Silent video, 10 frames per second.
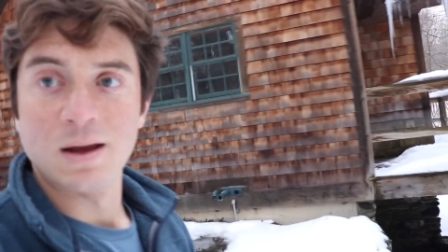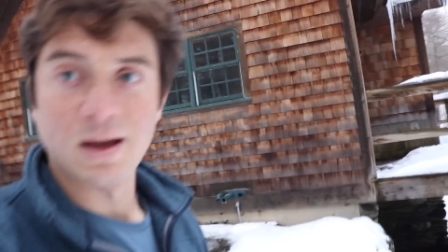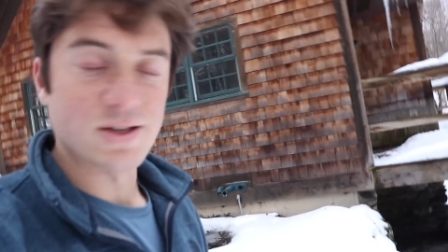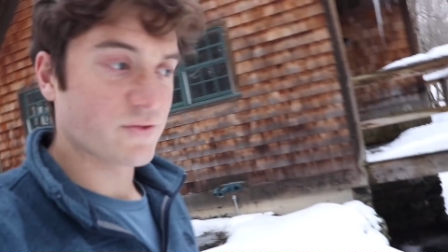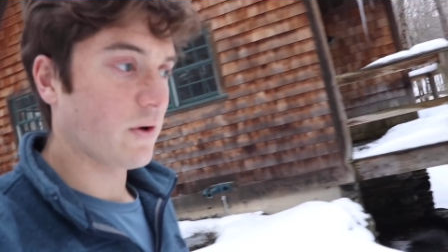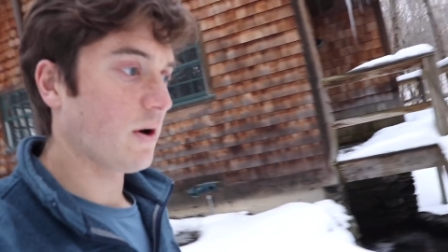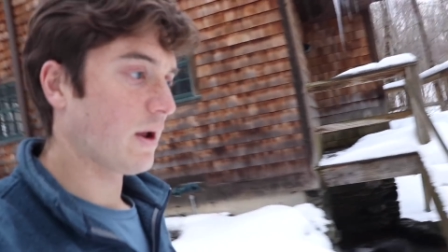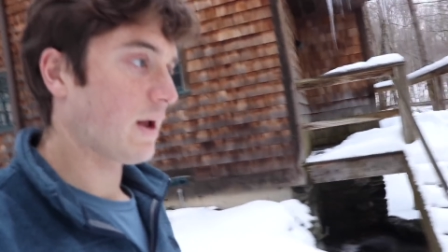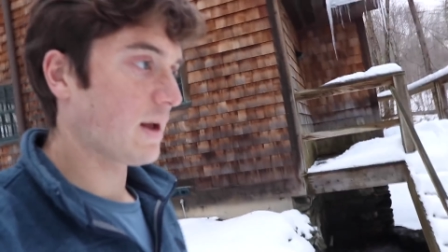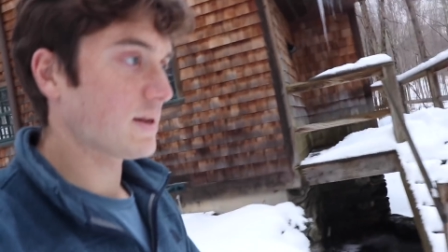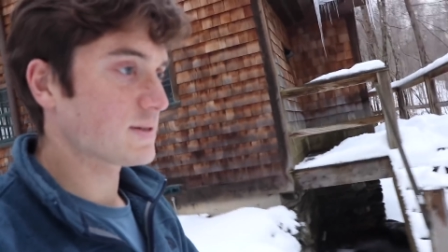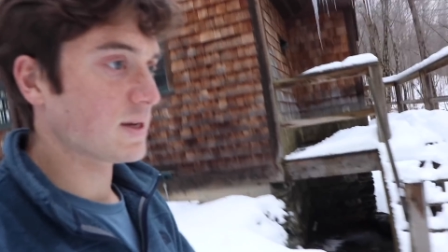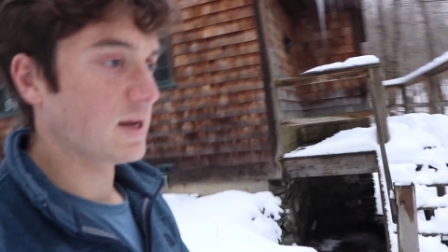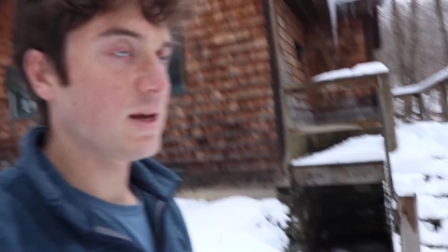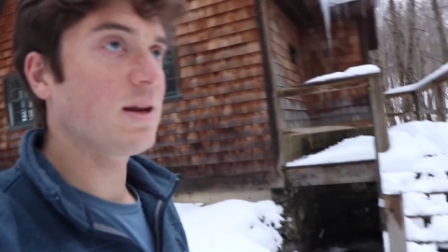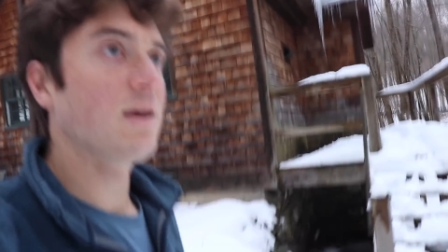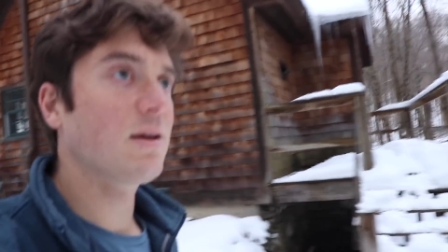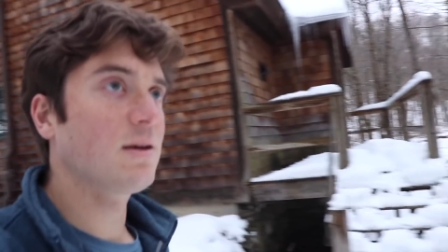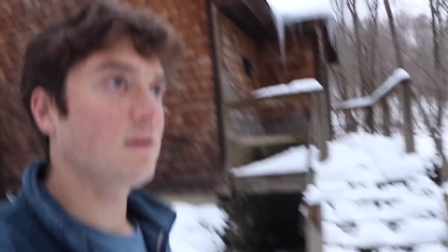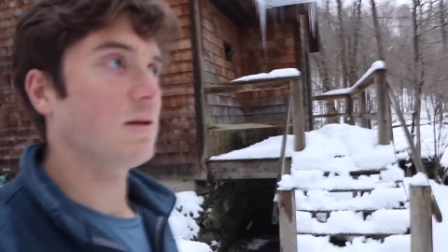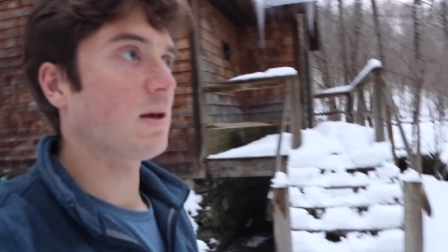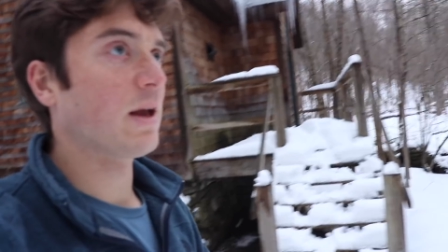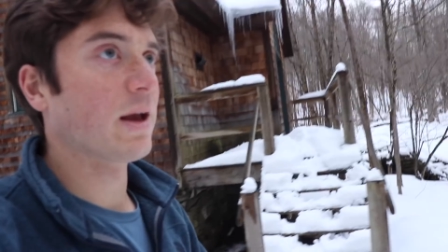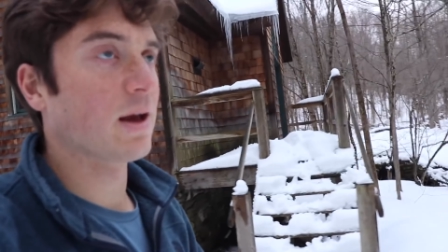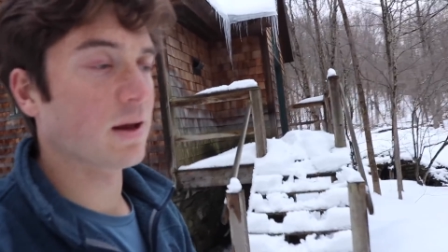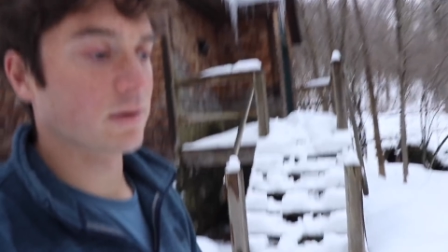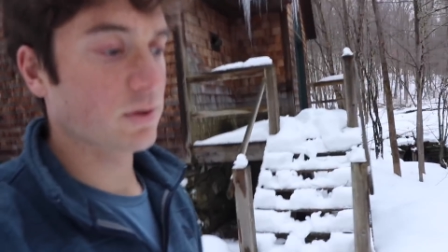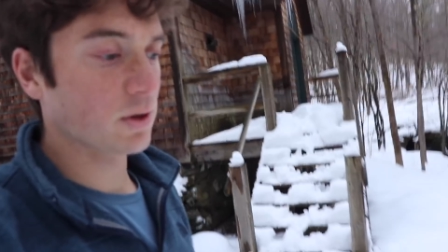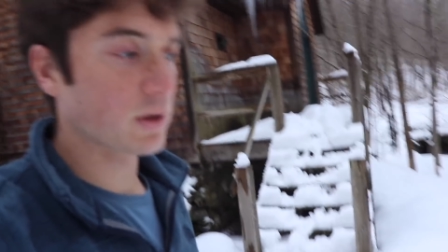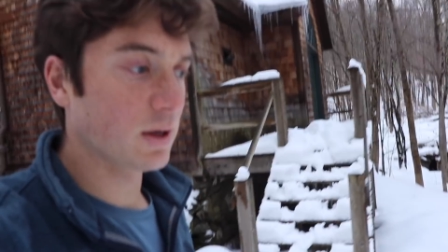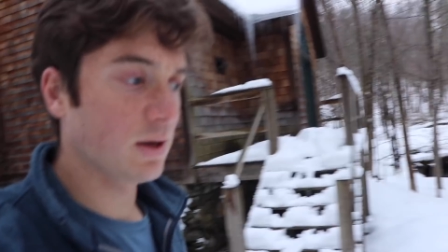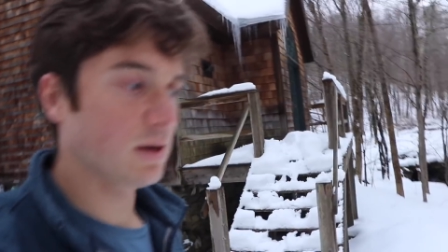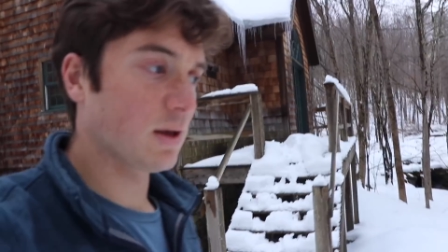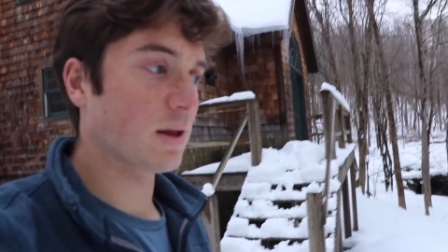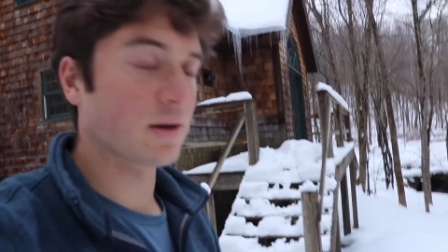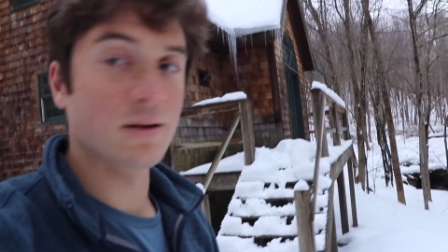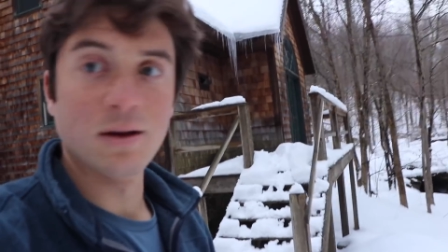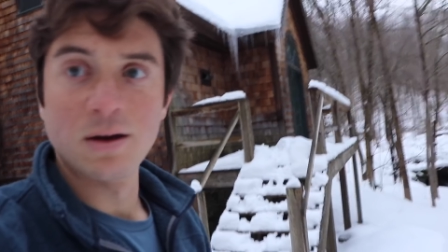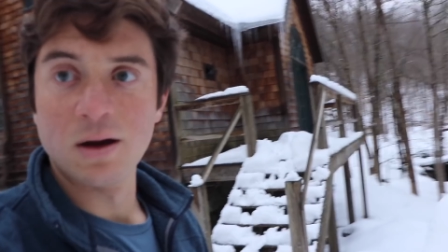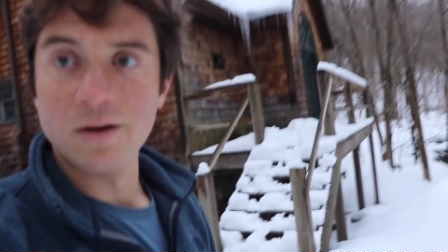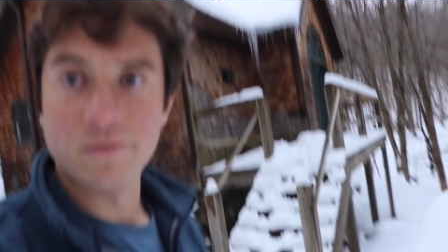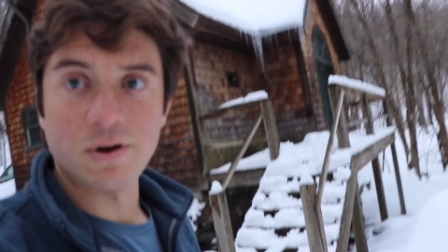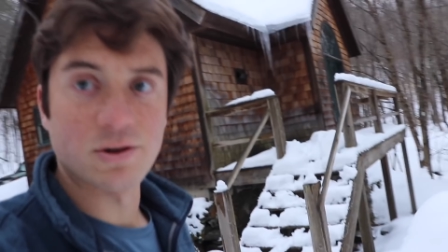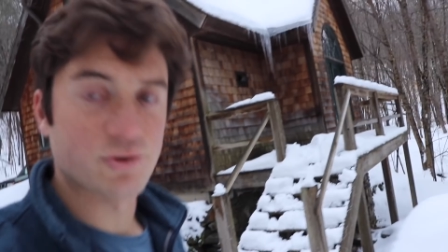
As far as heating and cooking and for a